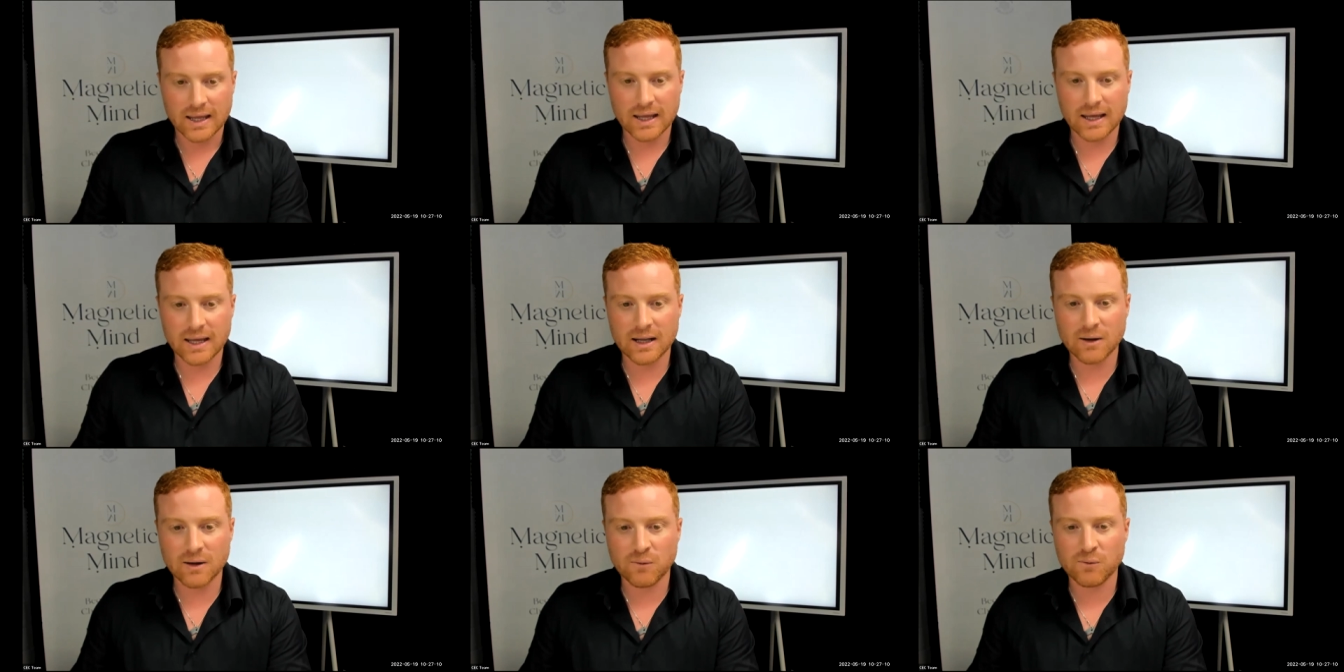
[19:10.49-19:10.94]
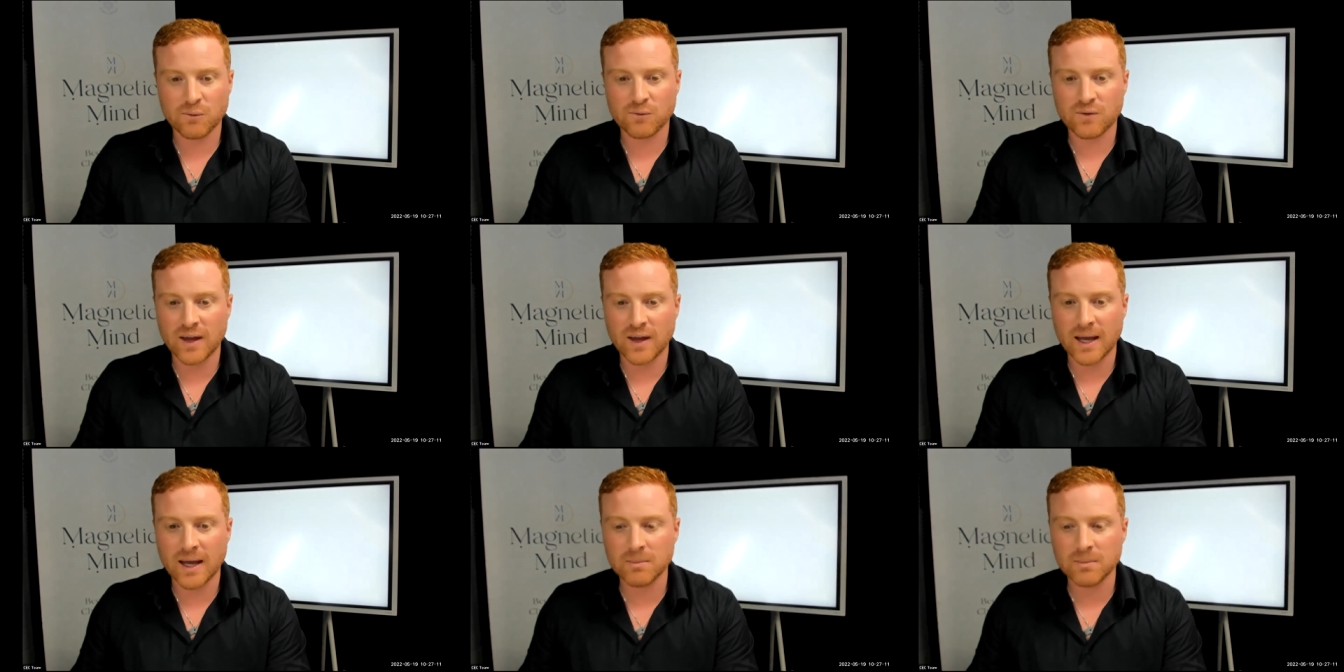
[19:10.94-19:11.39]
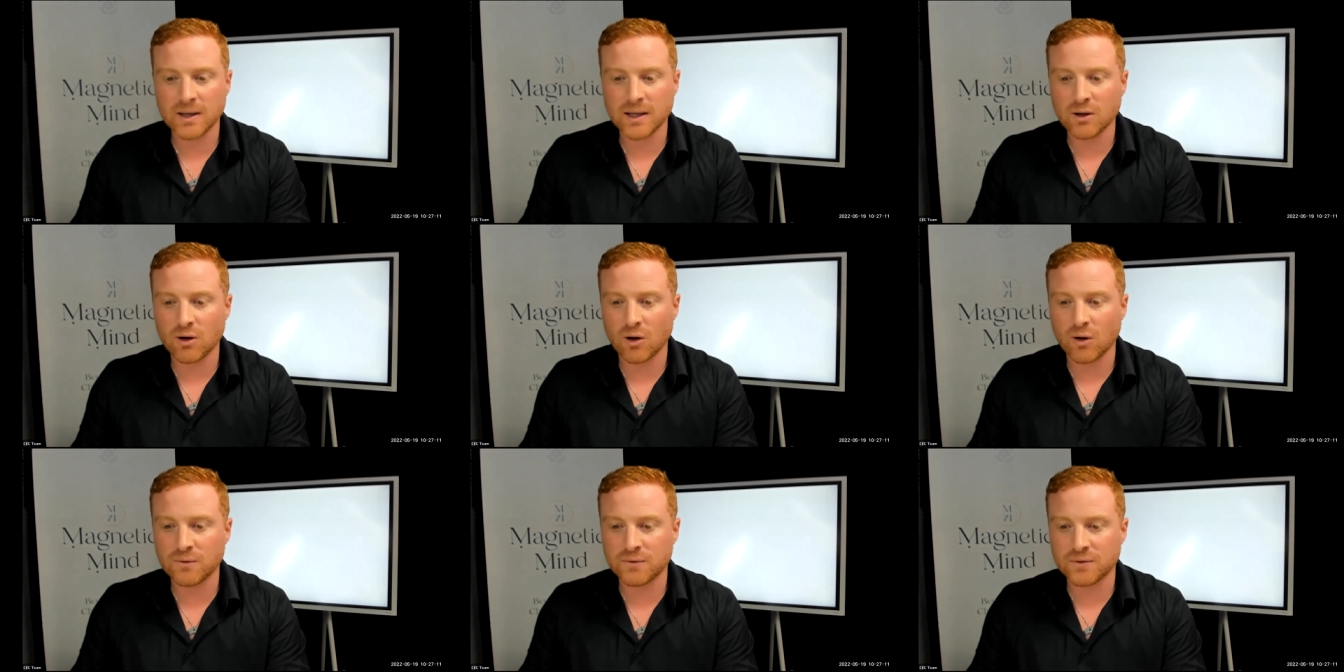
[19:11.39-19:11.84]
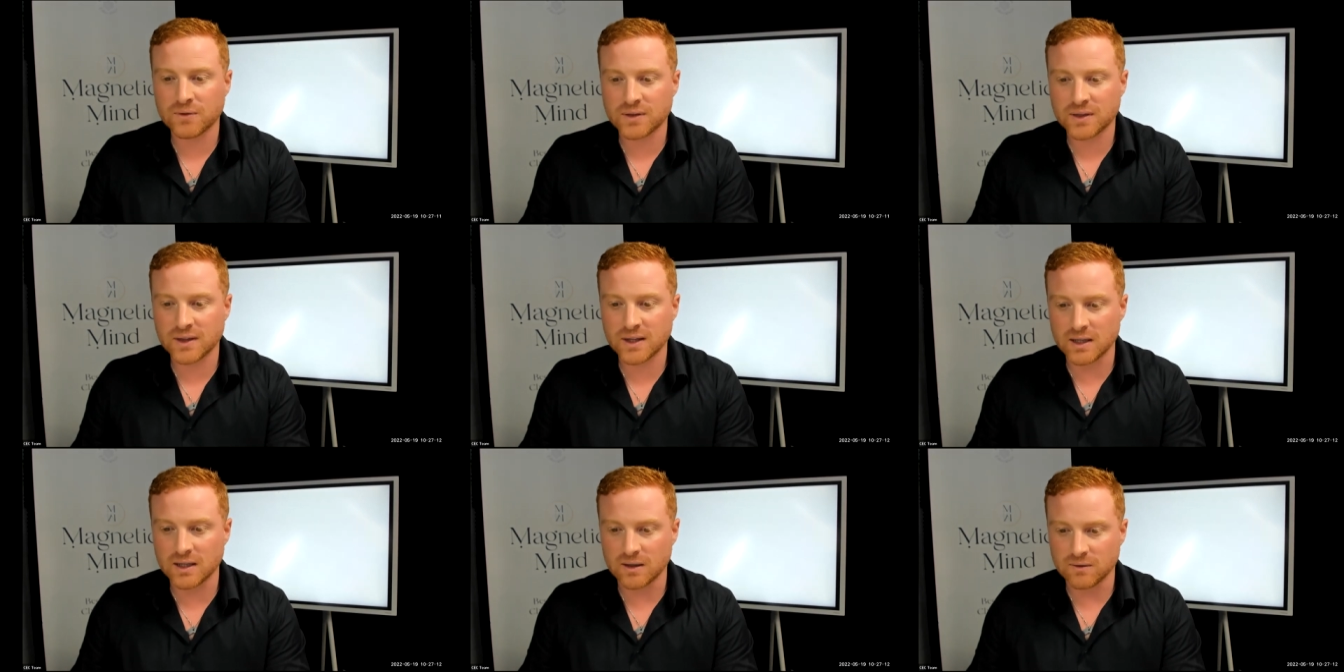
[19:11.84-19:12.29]
in a family of
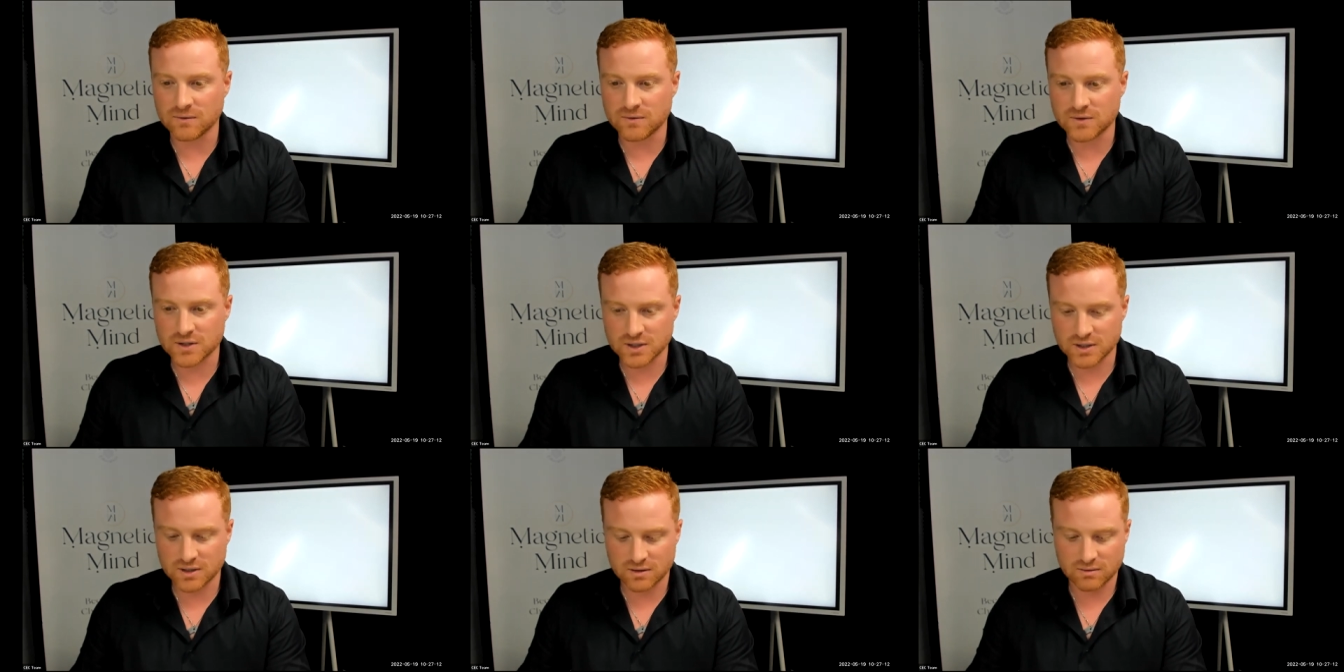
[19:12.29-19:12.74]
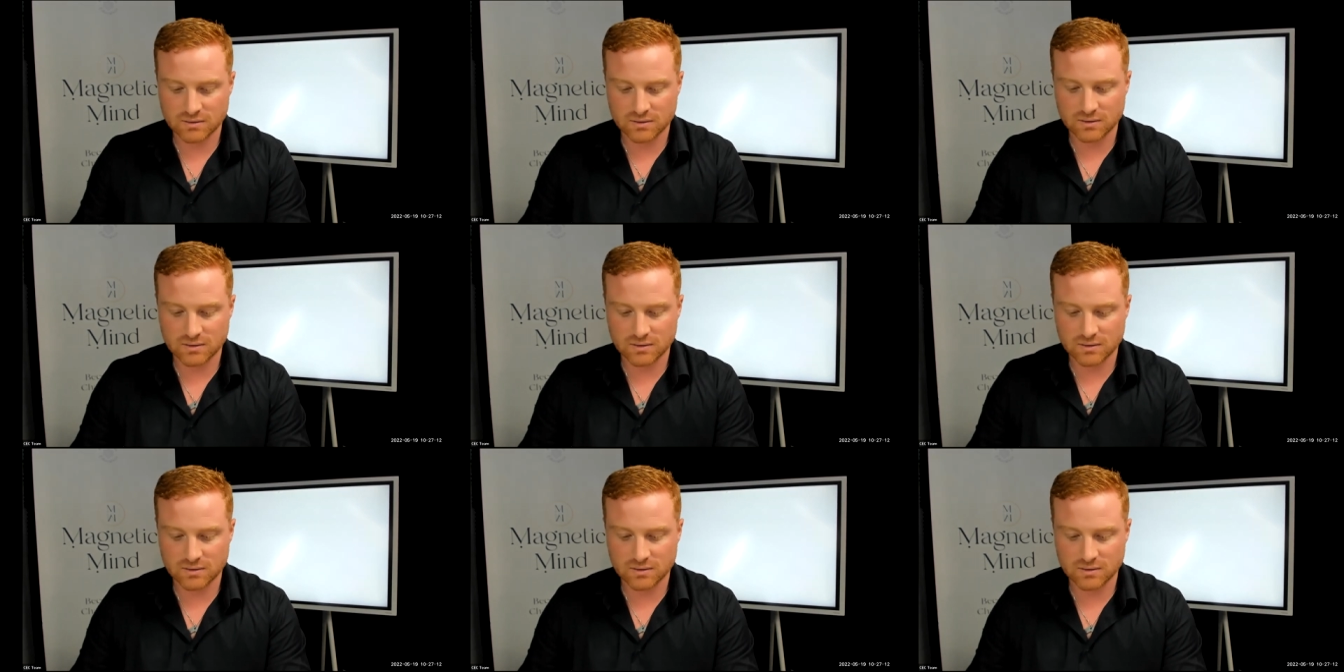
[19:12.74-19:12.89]
thieves,